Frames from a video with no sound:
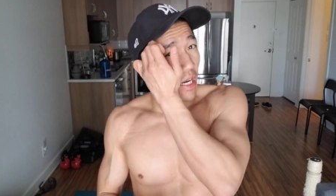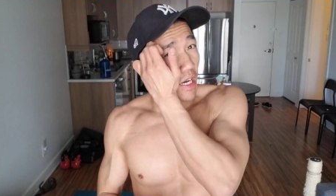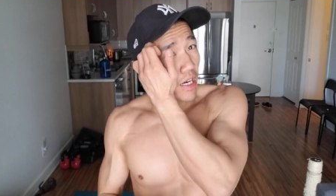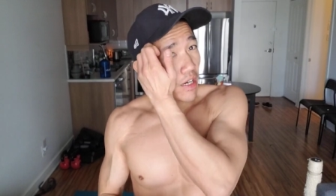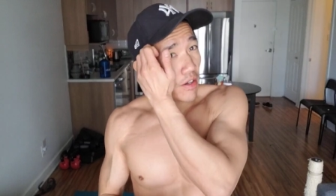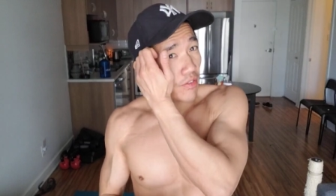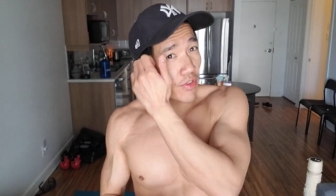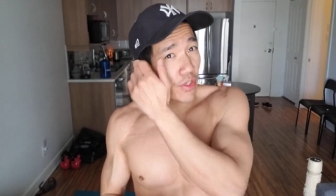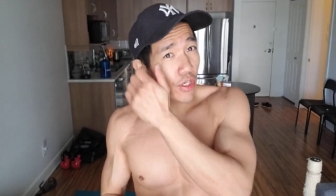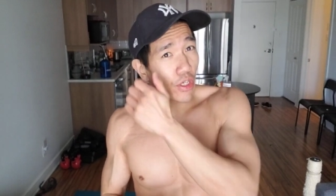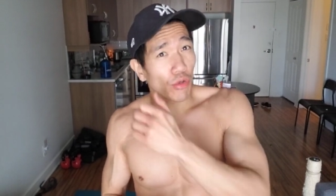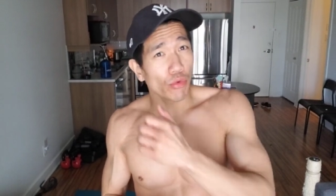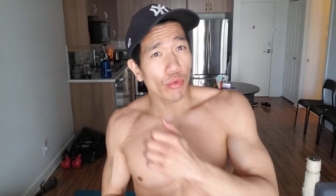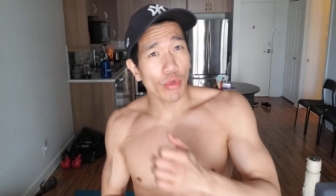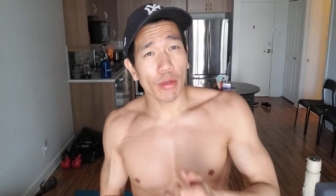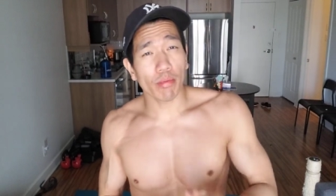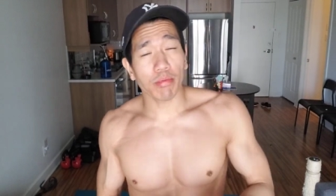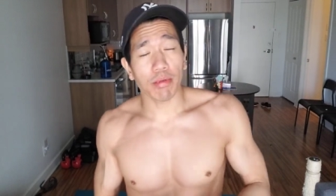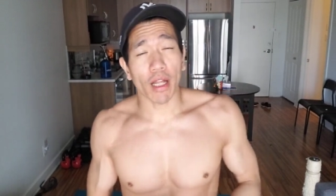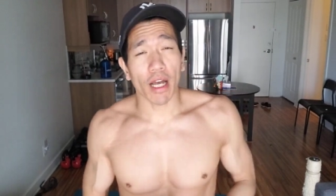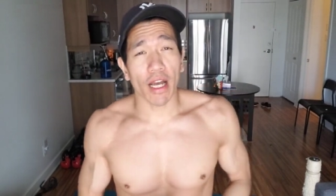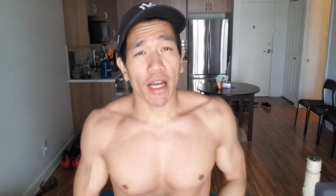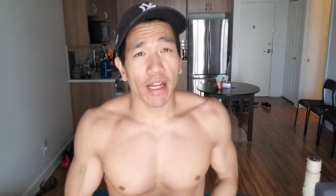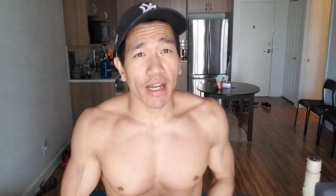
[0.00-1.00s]
a video
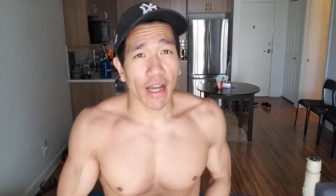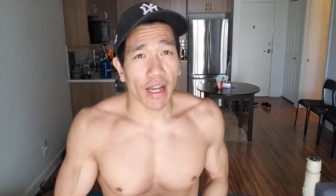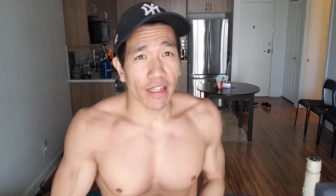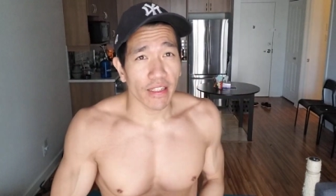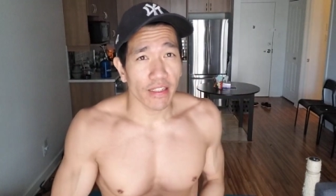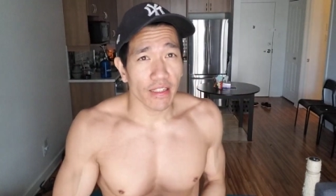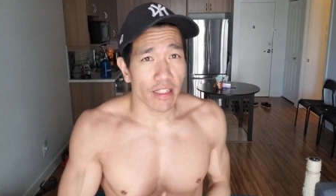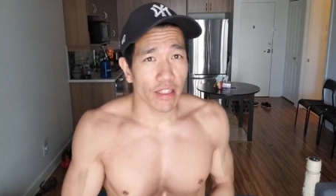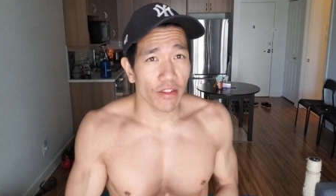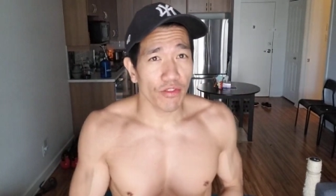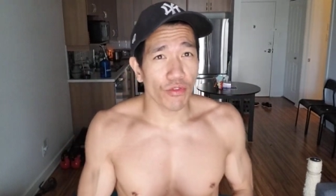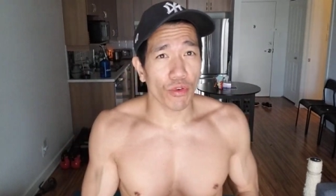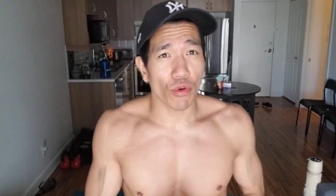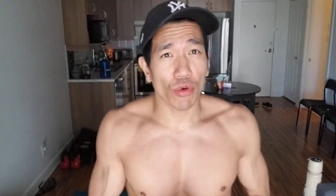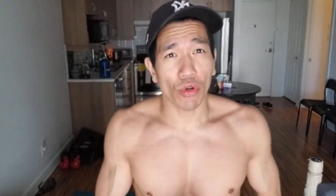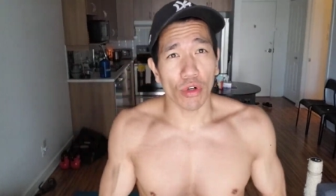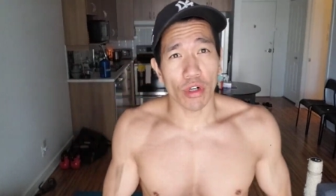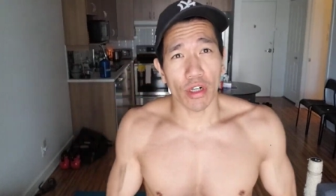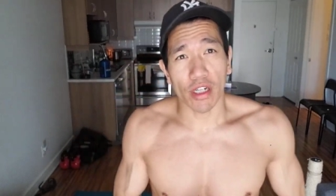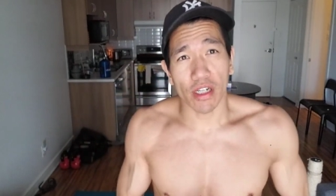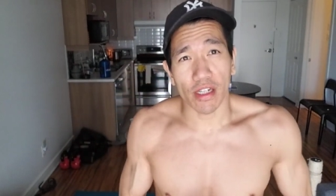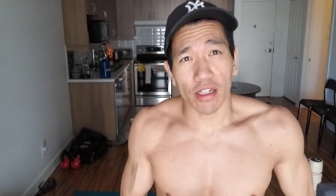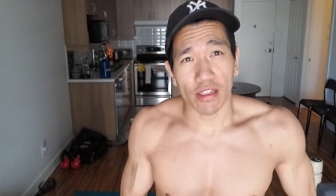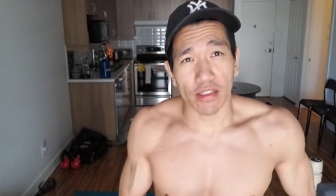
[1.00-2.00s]
reply I did
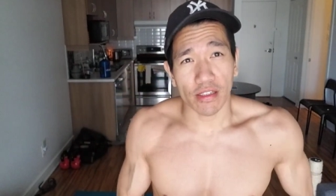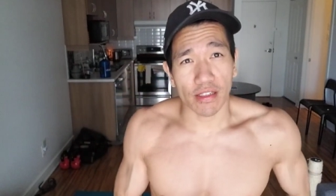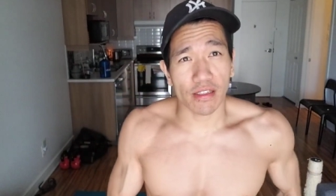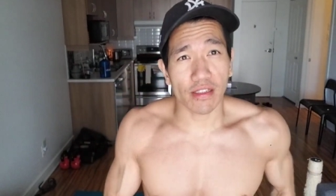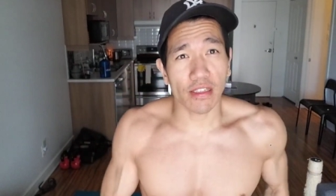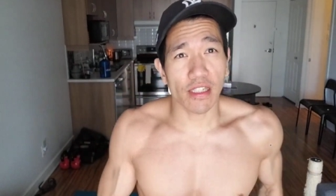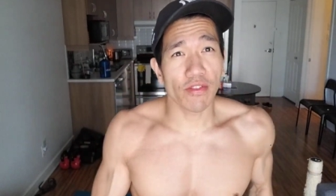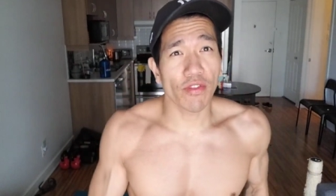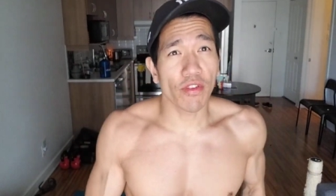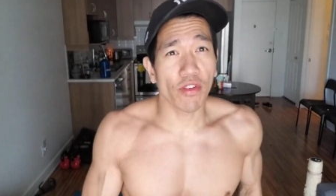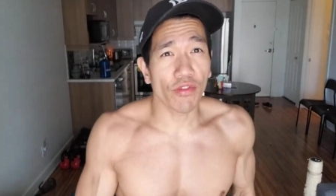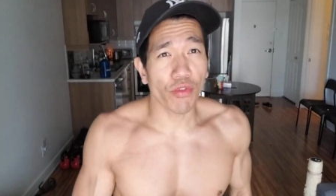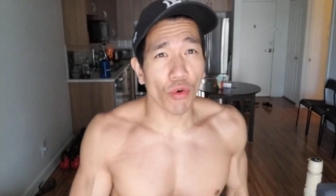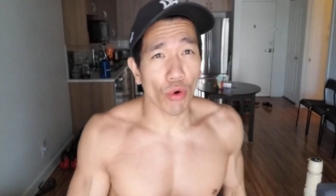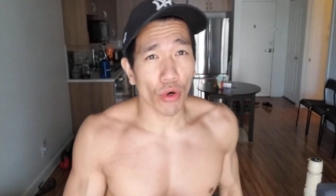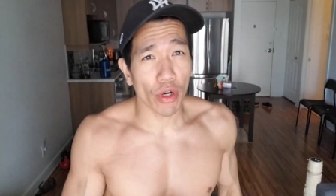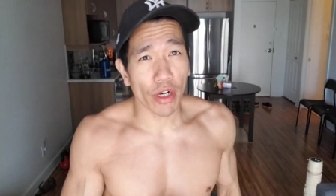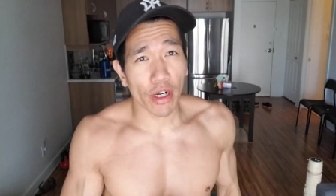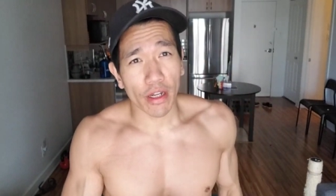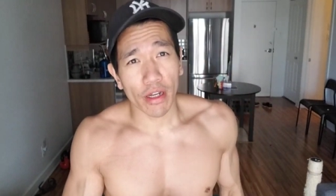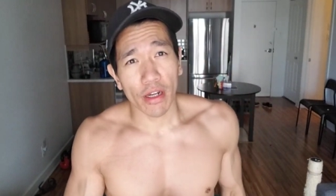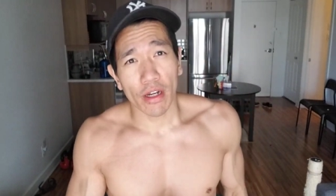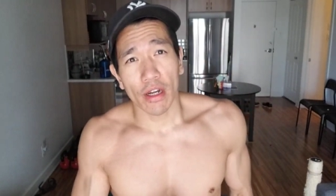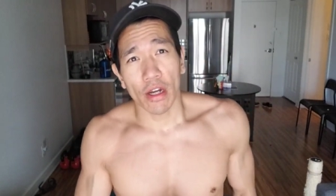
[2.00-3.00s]
for uh, Stephen
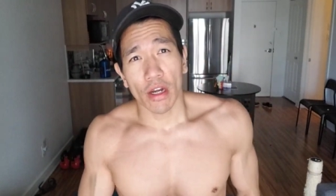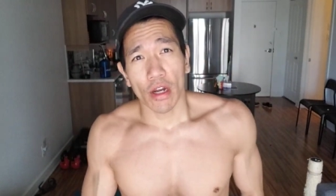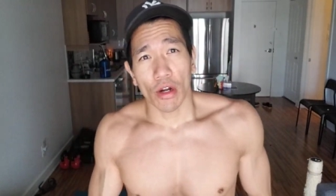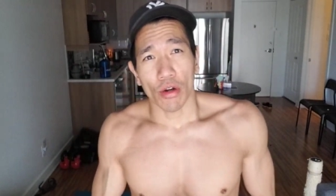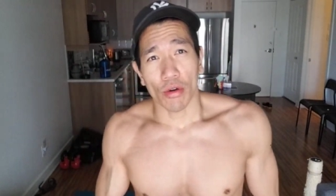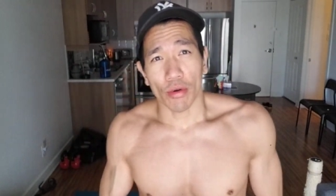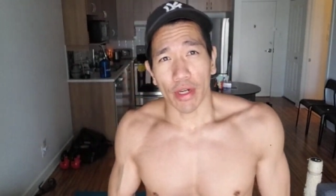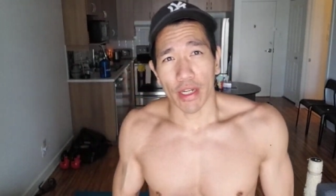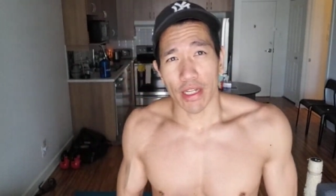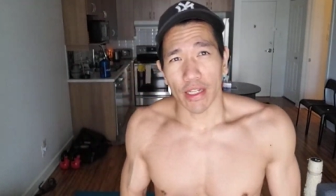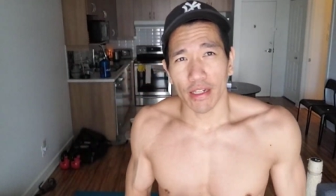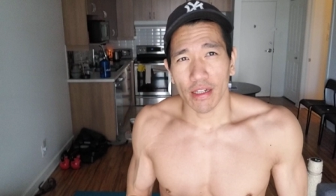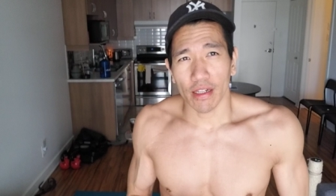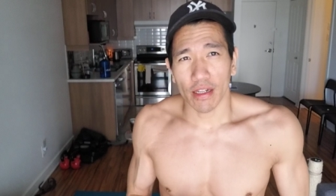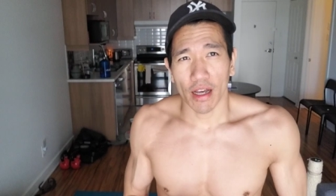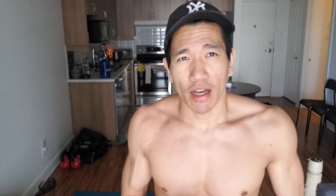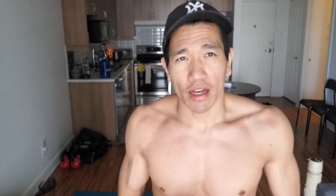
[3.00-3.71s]
Ford, right?